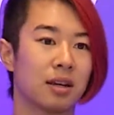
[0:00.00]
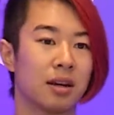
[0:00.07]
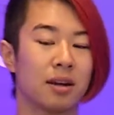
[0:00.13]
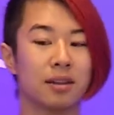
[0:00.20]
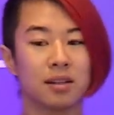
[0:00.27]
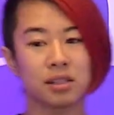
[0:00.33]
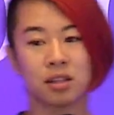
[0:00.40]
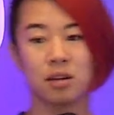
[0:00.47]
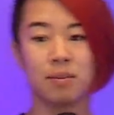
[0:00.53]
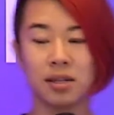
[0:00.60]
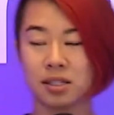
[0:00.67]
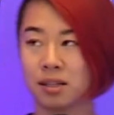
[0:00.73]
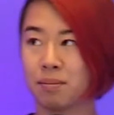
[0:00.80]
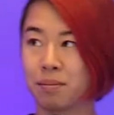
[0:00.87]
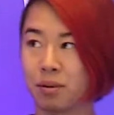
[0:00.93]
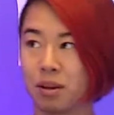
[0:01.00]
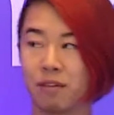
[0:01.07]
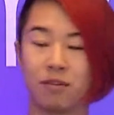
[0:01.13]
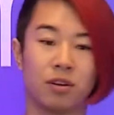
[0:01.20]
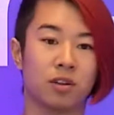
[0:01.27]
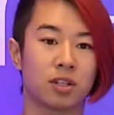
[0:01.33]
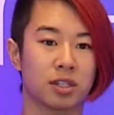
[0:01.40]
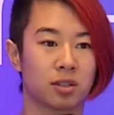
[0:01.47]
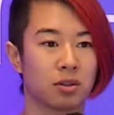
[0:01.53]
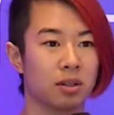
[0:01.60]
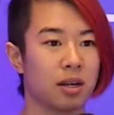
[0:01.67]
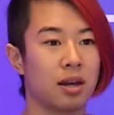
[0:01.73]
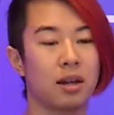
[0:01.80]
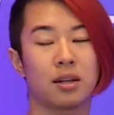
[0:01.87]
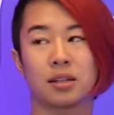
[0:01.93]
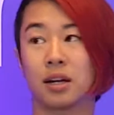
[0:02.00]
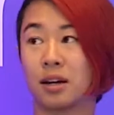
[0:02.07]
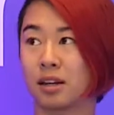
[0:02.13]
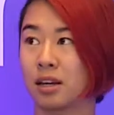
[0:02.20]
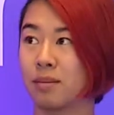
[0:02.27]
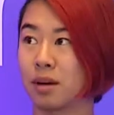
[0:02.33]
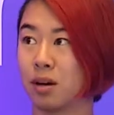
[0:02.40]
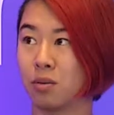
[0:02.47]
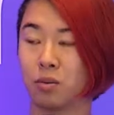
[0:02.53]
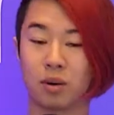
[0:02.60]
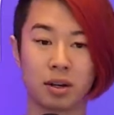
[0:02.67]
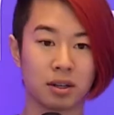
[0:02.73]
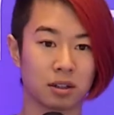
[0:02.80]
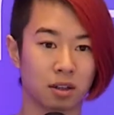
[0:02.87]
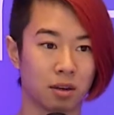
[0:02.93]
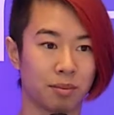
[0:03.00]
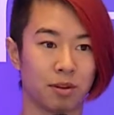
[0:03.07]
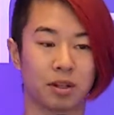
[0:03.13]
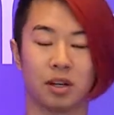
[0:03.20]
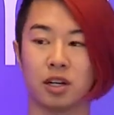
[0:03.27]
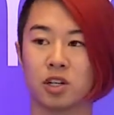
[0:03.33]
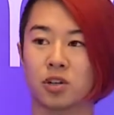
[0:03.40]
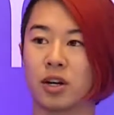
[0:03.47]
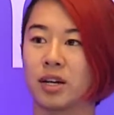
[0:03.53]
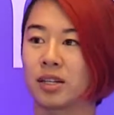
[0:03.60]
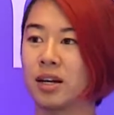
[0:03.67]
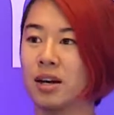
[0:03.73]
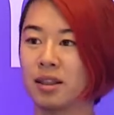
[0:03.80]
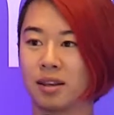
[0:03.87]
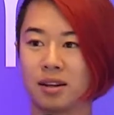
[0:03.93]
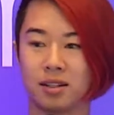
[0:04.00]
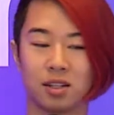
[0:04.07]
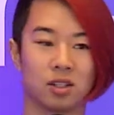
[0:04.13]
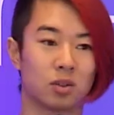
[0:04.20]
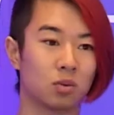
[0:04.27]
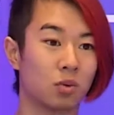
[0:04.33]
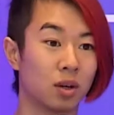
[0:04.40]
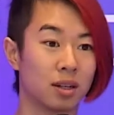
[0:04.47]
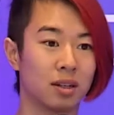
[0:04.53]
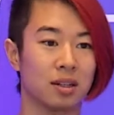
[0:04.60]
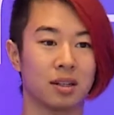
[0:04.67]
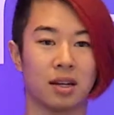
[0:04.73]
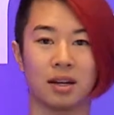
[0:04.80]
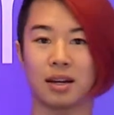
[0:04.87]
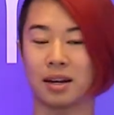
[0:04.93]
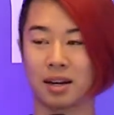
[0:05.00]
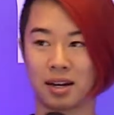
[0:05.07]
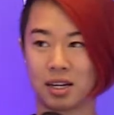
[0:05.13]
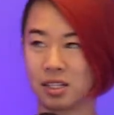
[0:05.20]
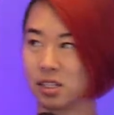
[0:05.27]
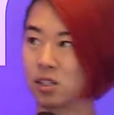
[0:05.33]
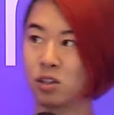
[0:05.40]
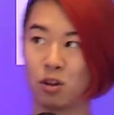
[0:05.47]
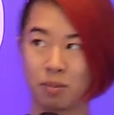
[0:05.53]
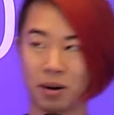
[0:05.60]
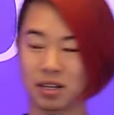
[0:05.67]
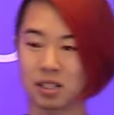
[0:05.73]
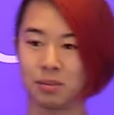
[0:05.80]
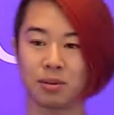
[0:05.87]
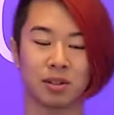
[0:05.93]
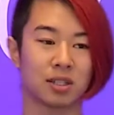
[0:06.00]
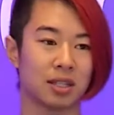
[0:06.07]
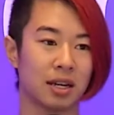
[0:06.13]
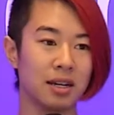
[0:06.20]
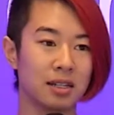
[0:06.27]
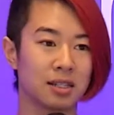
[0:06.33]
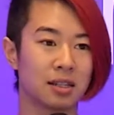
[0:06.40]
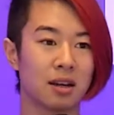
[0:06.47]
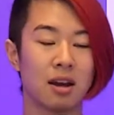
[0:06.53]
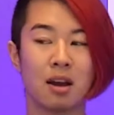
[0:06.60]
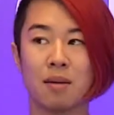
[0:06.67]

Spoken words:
And this could be simple if you're just talking about one global contract that does one thing and has two possible states.